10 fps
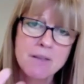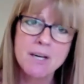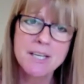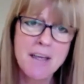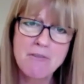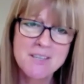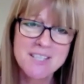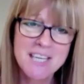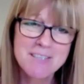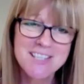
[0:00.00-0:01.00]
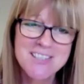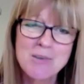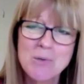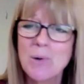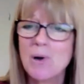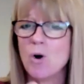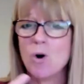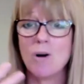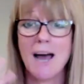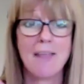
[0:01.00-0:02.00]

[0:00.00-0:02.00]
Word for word: that I'd never received at school or